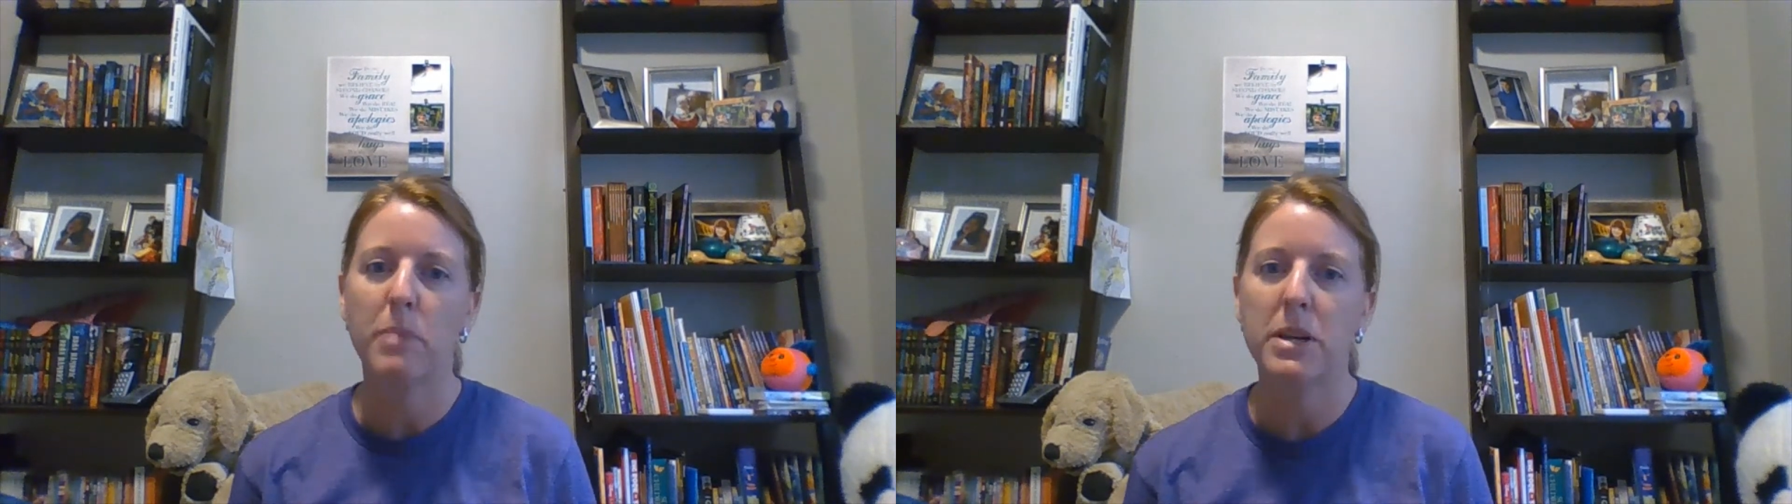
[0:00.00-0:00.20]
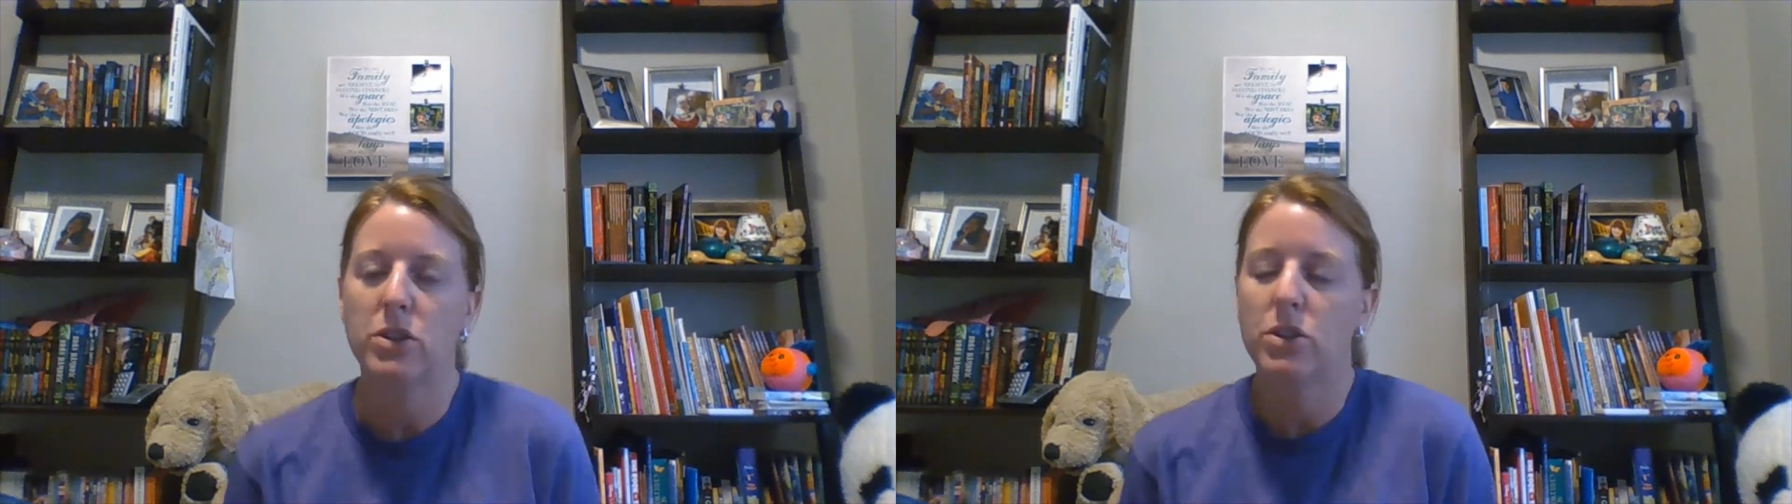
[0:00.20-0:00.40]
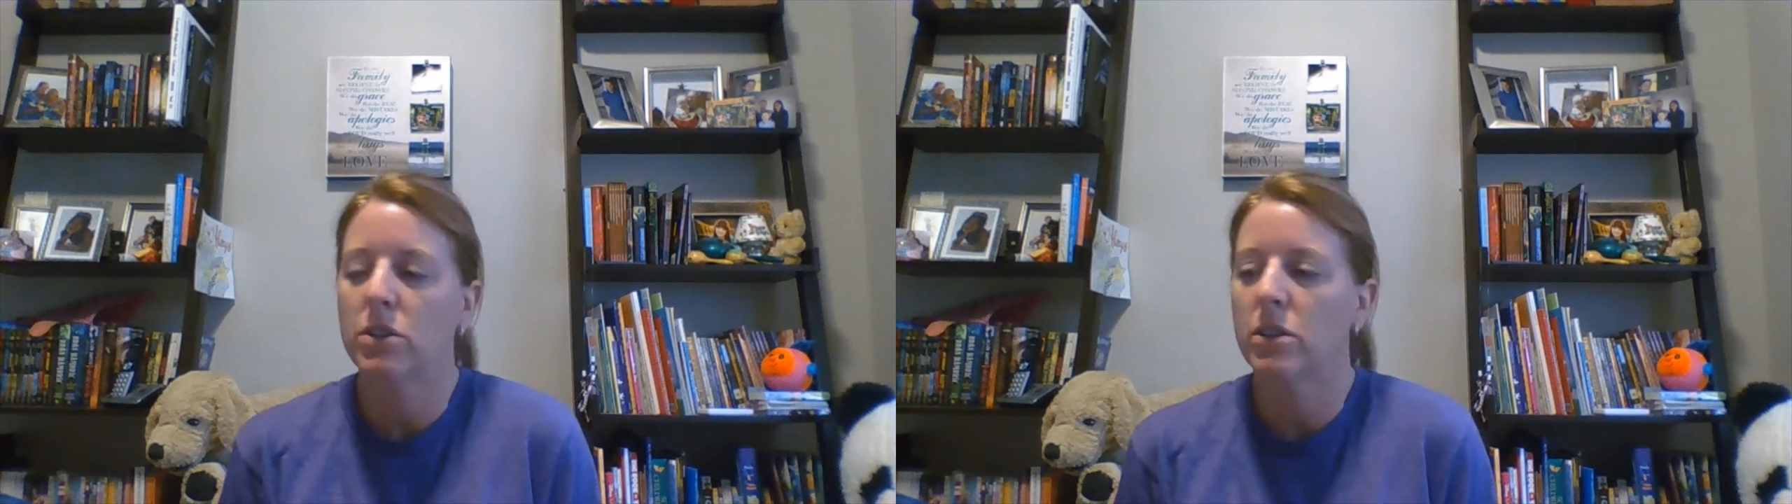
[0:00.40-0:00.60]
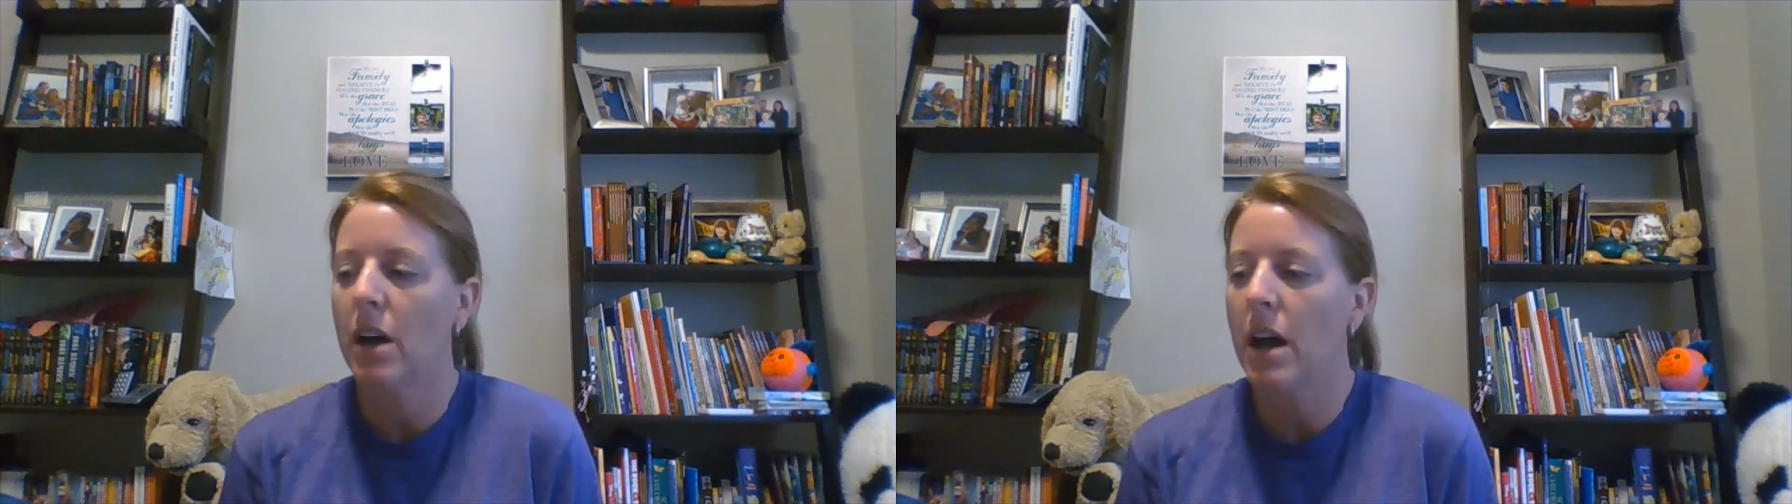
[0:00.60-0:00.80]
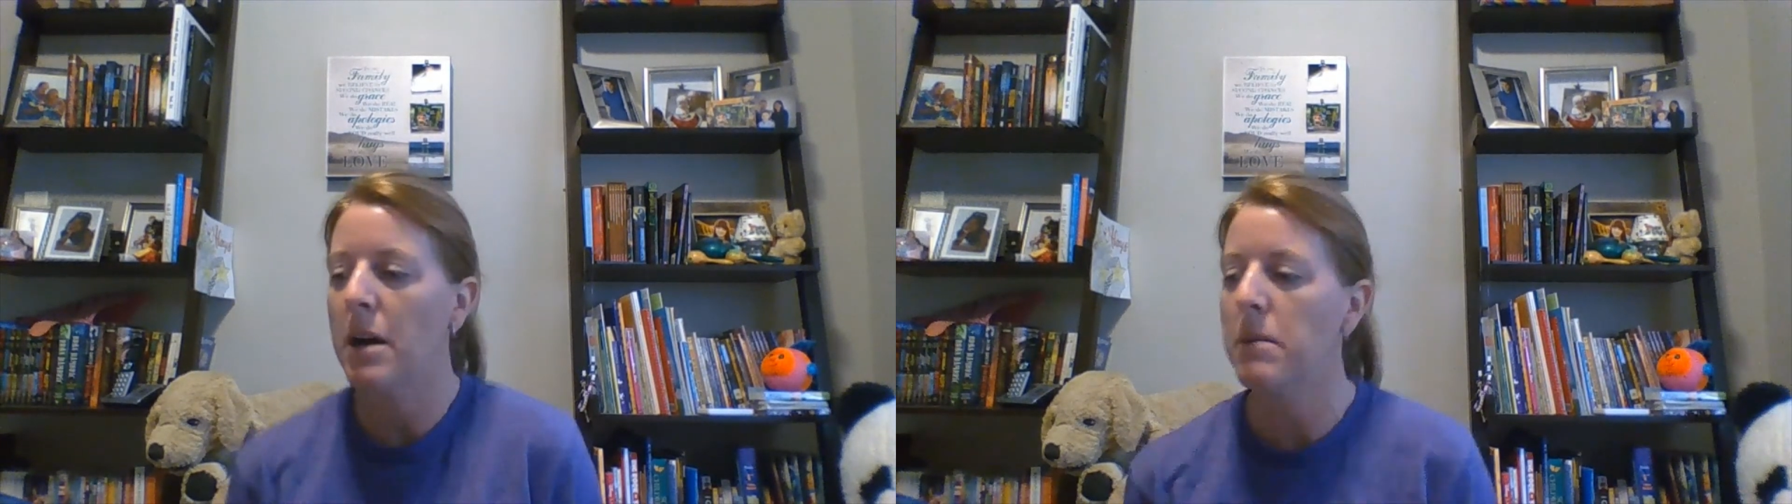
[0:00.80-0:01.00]
mental
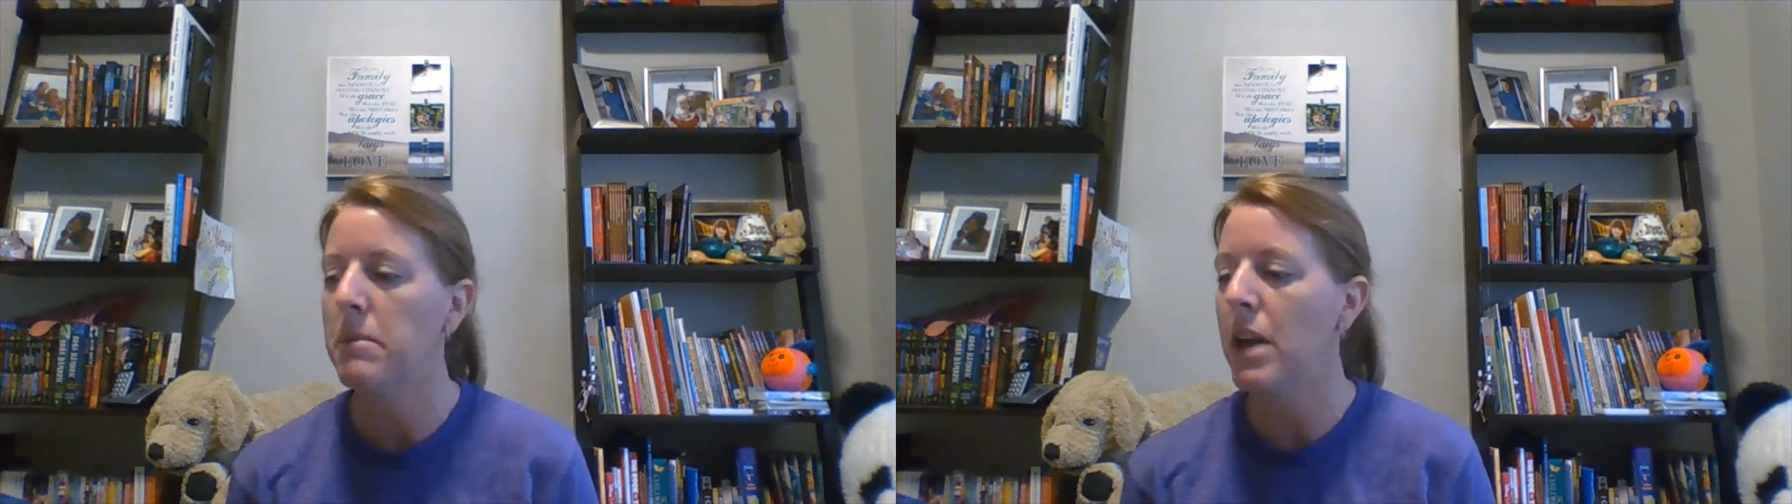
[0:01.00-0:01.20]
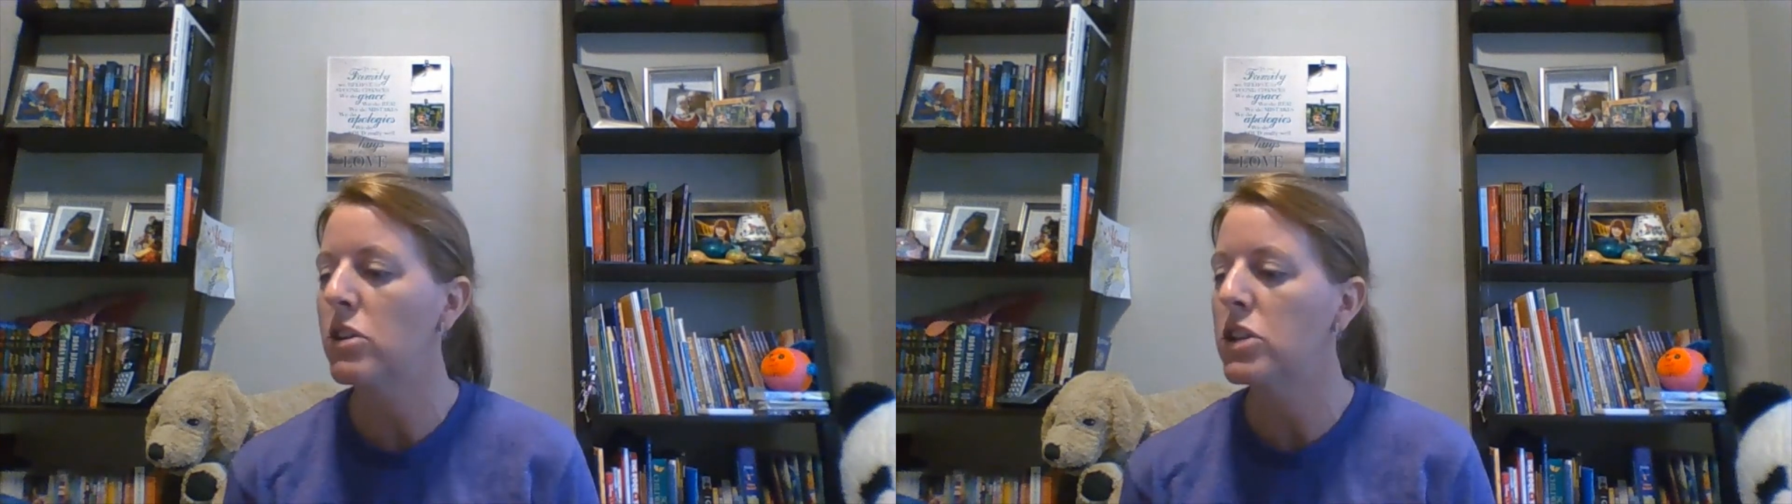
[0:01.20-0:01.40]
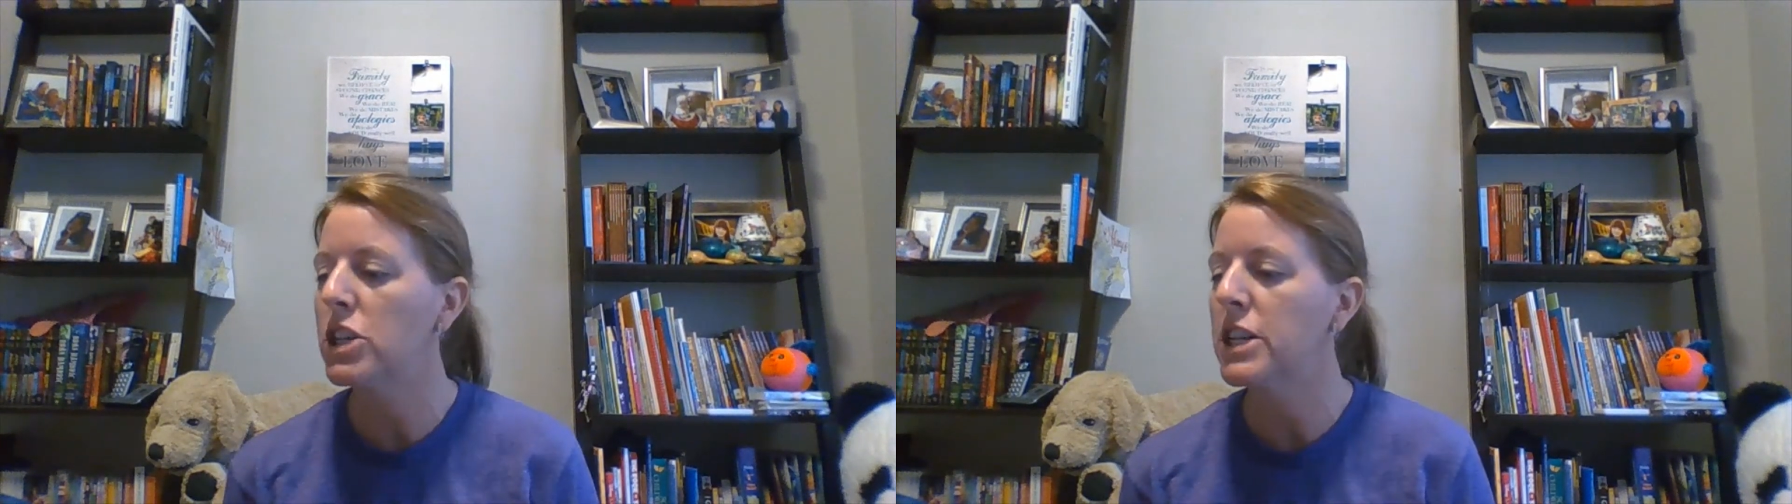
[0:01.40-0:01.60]
energy.